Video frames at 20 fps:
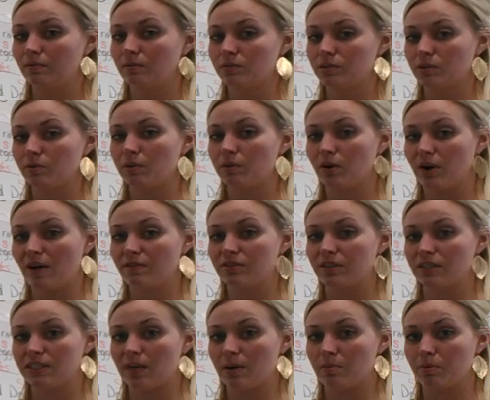So we don't have
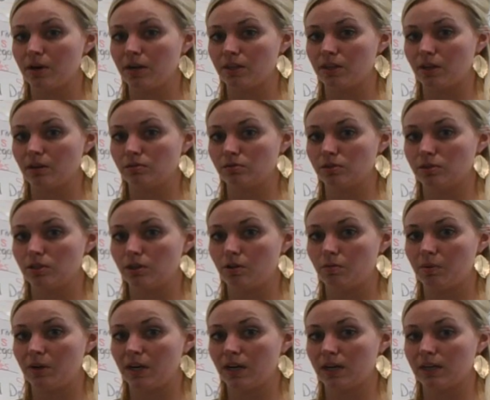to separate those two
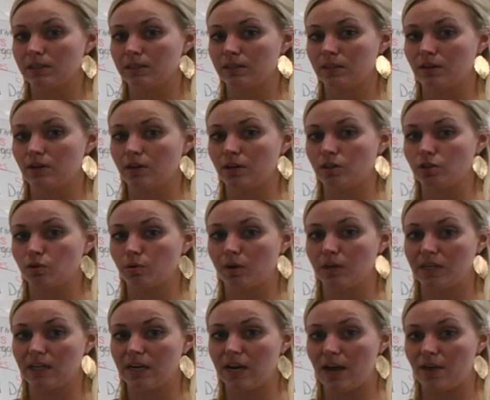because they're
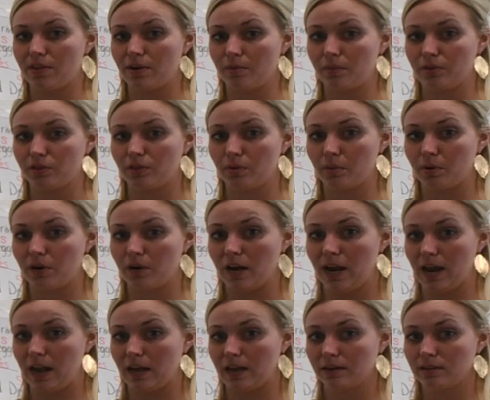conjoined together with the word
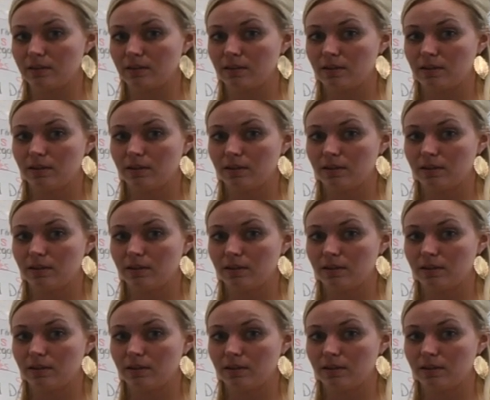and.